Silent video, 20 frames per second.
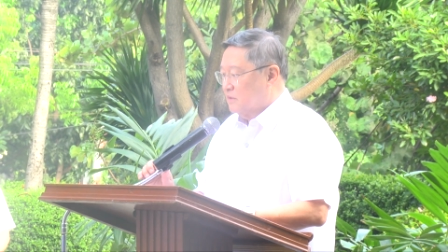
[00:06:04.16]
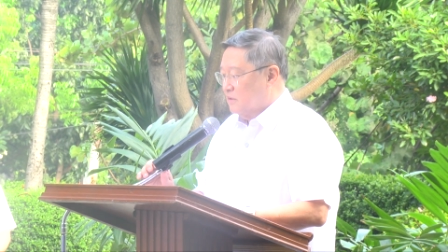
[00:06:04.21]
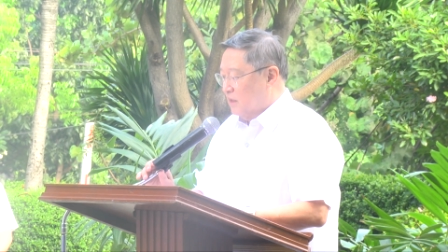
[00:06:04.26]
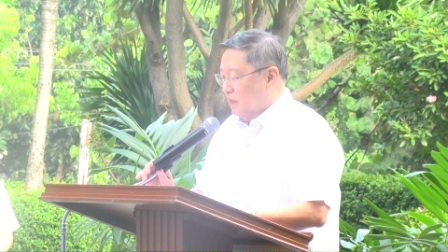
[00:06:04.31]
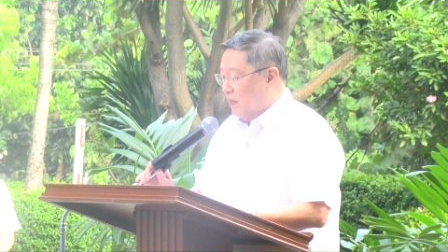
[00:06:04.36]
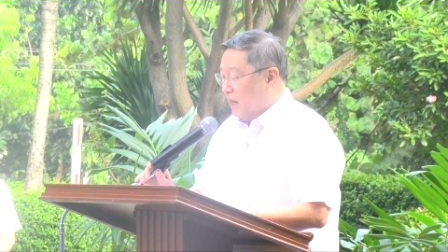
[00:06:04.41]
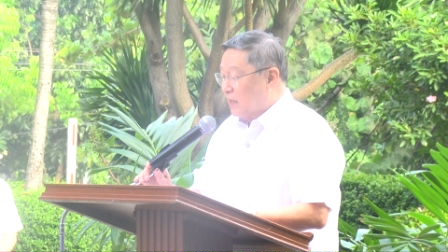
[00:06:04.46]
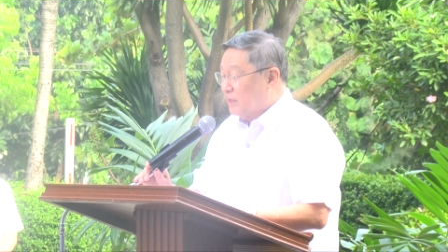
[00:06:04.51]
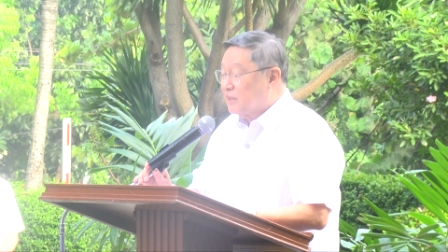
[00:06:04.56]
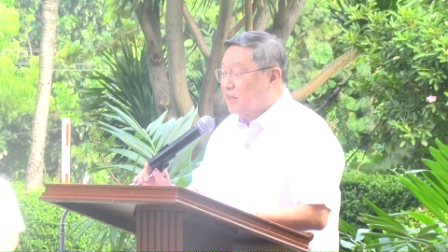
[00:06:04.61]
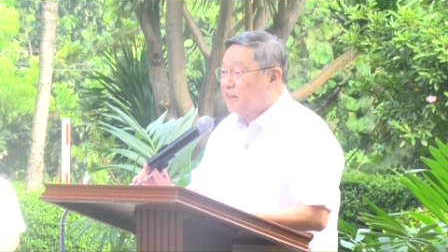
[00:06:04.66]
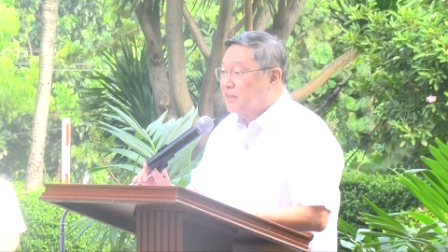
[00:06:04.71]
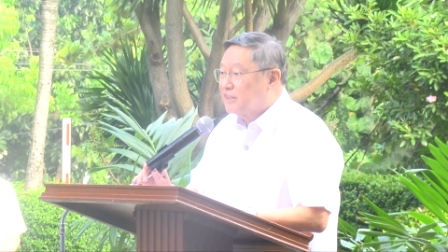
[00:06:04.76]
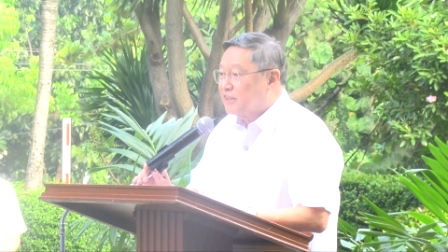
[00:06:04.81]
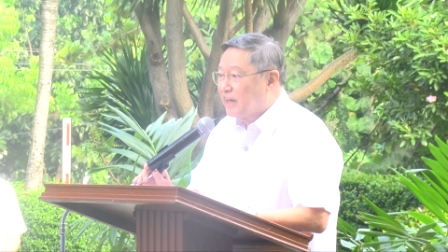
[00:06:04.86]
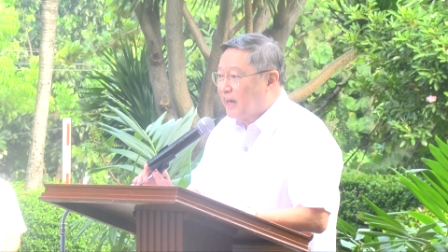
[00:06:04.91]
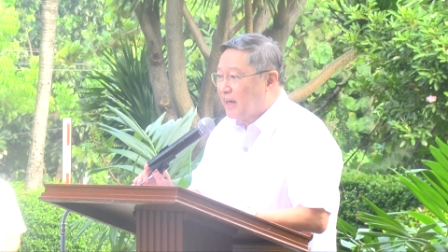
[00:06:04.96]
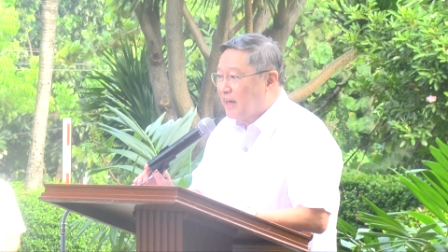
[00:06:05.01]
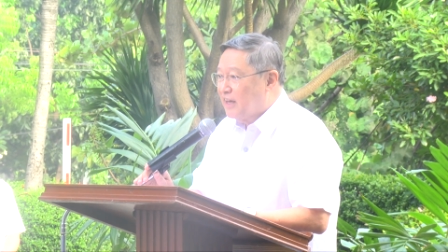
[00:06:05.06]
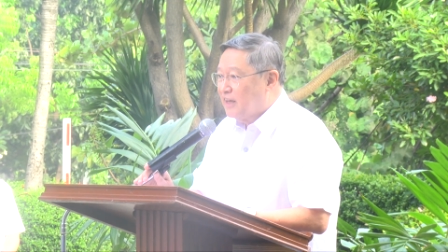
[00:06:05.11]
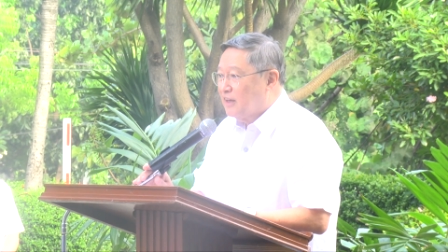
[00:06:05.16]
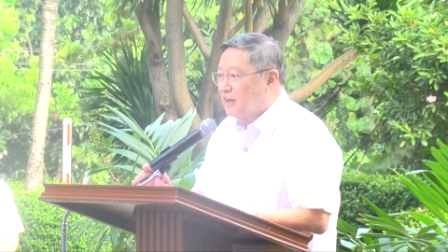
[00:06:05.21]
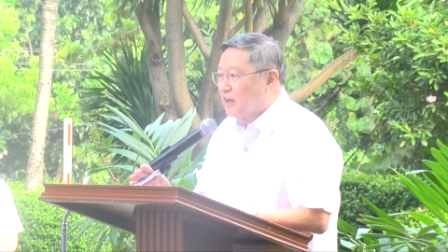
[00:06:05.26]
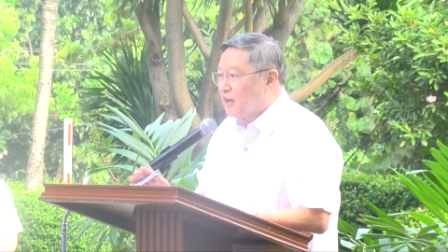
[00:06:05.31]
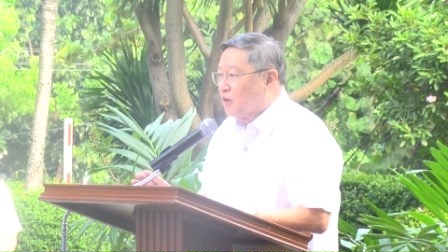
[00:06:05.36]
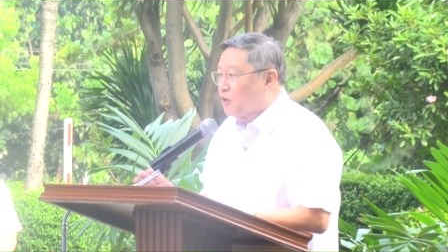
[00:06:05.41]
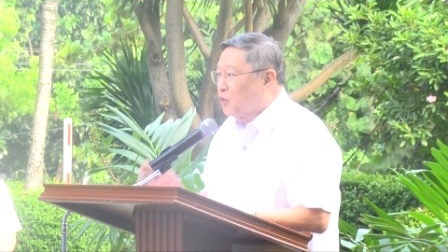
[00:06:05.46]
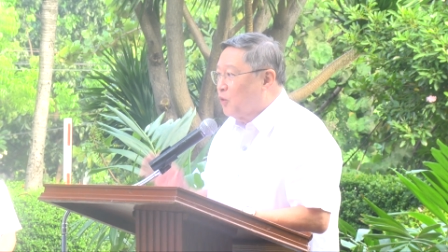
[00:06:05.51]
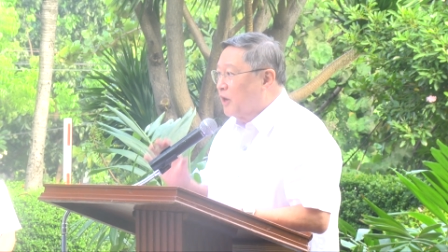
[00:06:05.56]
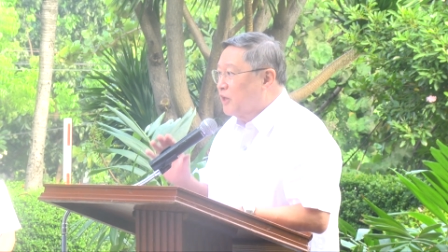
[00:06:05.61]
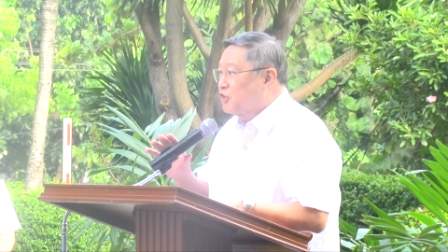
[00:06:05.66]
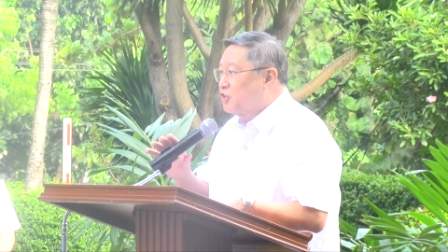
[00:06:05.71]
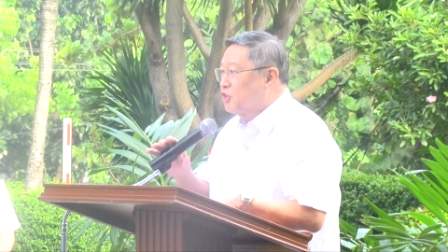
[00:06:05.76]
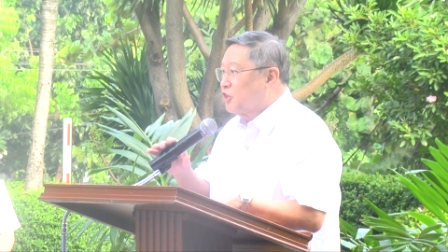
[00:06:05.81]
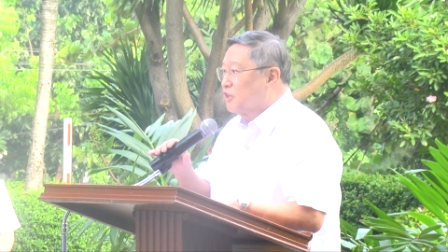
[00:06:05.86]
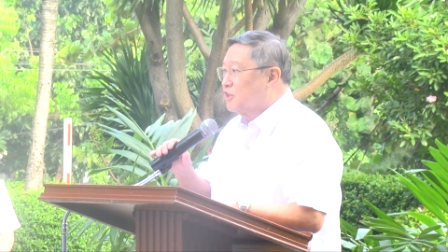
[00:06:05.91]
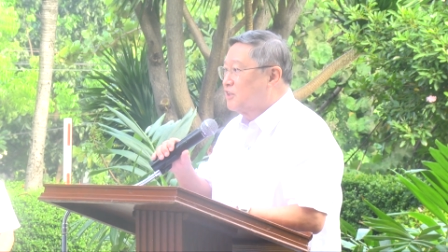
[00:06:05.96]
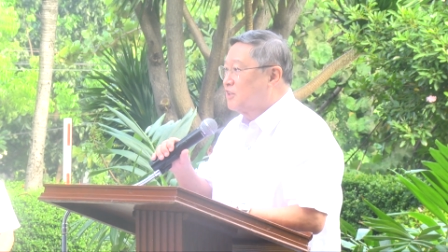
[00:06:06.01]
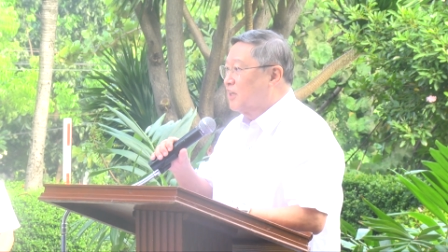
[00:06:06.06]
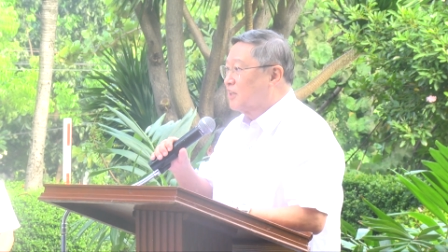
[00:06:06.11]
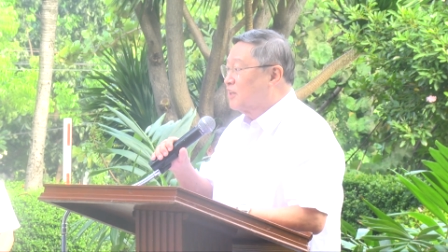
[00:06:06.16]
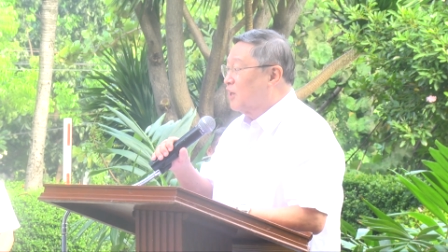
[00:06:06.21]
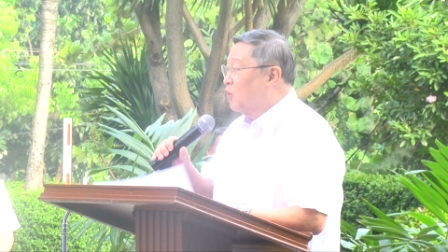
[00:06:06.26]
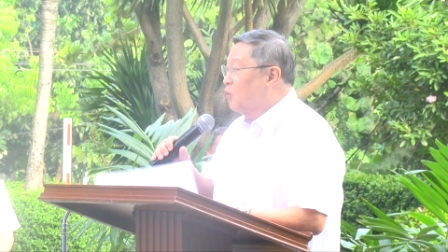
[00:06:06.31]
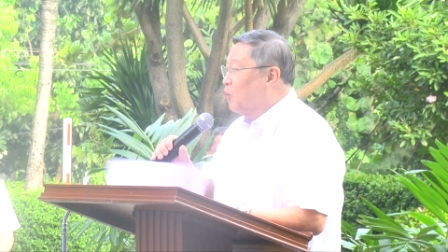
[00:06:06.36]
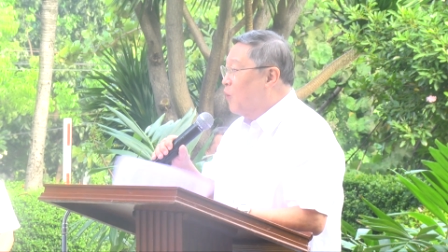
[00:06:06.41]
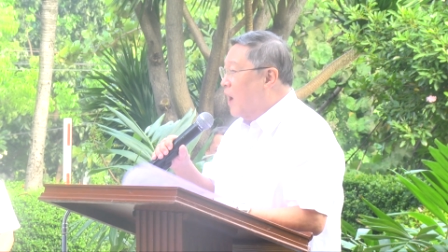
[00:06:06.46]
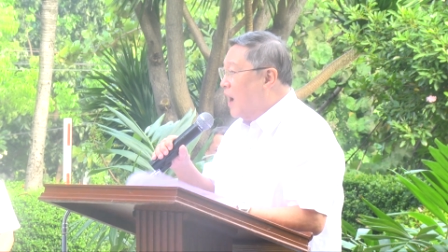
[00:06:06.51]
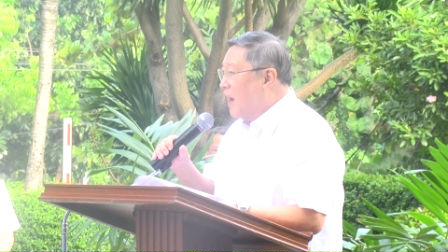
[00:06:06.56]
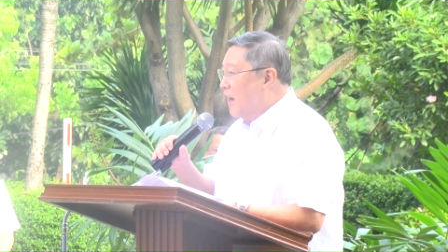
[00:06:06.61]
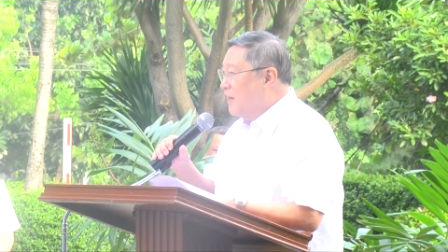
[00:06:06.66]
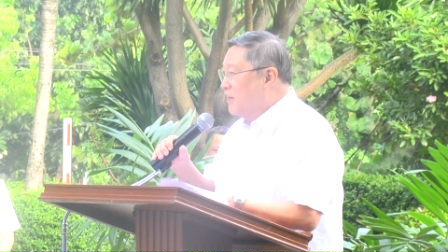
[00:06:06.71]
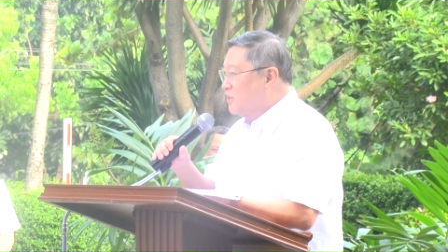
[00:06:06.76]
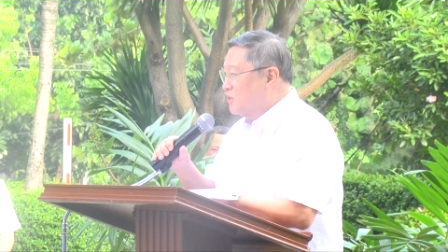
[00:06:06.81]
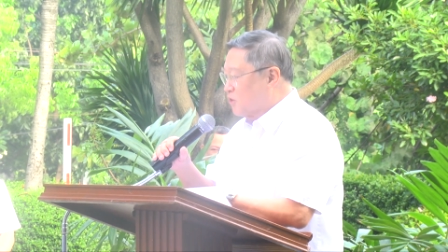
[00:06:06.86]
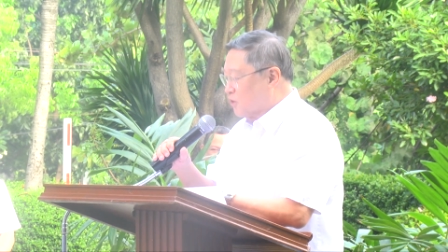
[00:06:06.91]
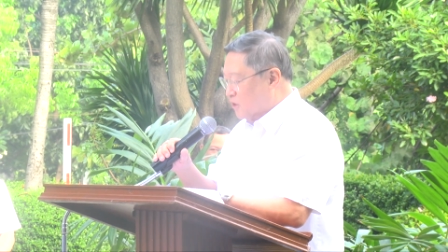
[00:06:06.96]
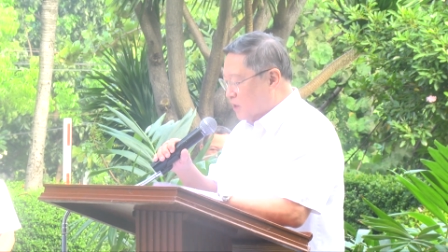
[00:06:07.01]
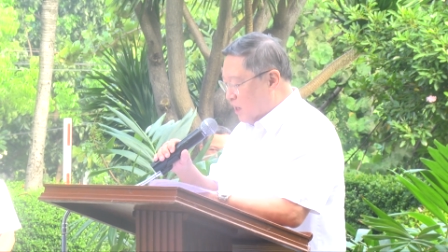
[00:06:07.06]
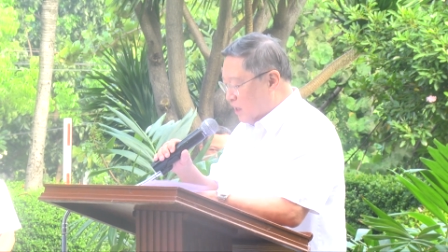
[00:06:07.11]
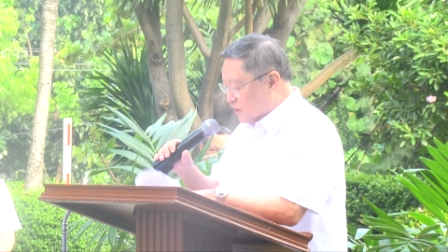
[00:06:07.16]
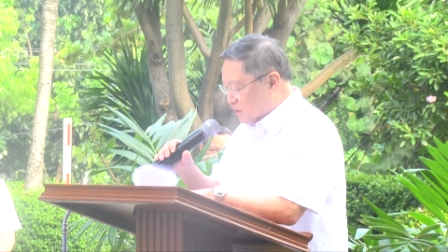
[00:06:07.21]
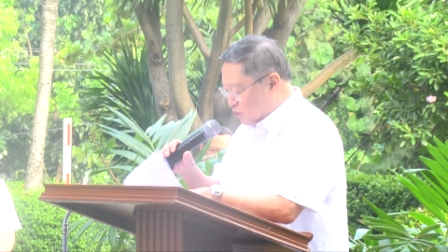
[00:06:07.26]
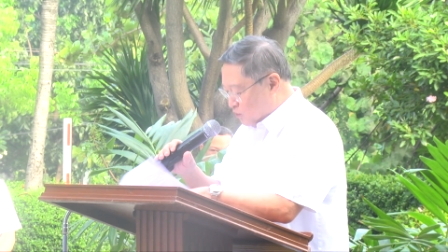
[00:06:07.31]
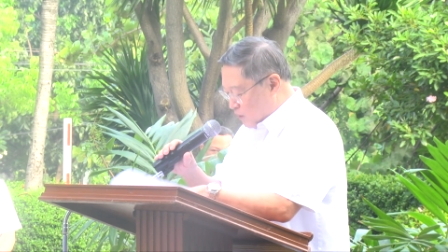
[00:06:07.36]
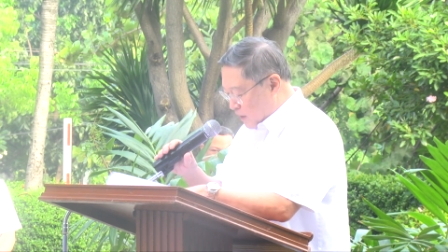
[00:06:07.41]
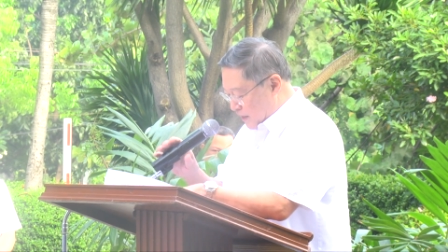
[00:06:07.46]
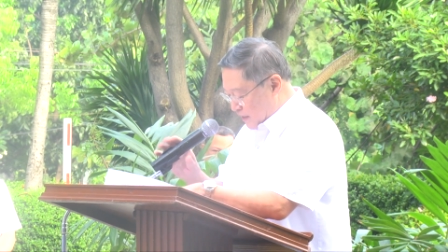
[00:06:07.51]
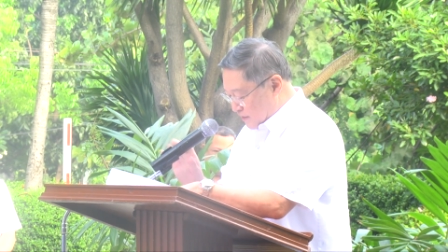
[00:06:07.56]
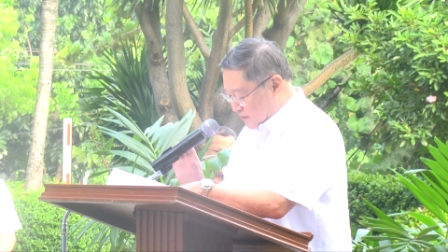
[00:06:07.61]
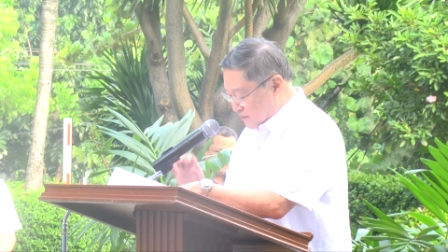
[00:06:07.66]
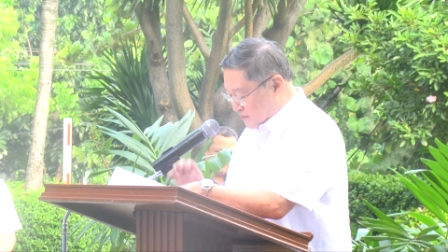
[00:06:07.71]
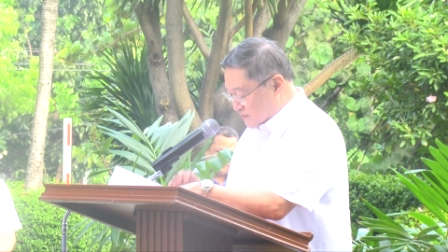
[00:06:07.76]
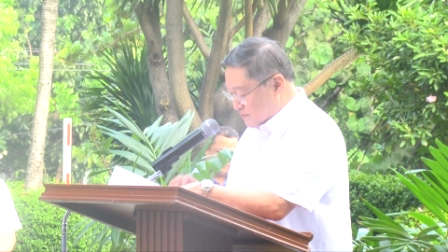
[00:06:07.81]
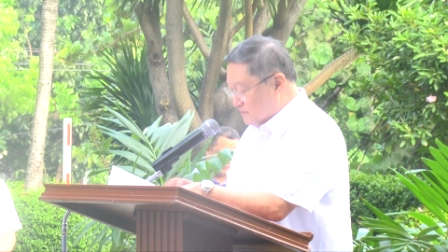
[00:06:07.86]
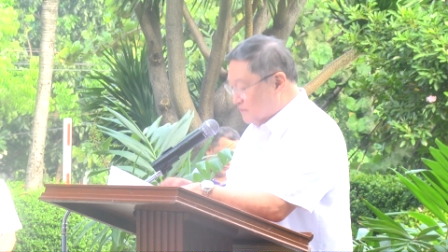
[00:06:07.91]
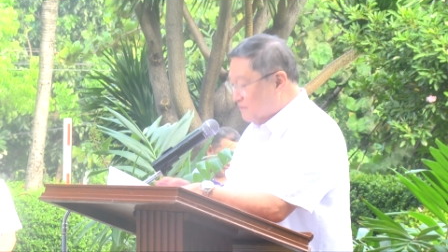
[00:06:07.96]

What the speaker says: And as I say, questions that are wise or otherwise.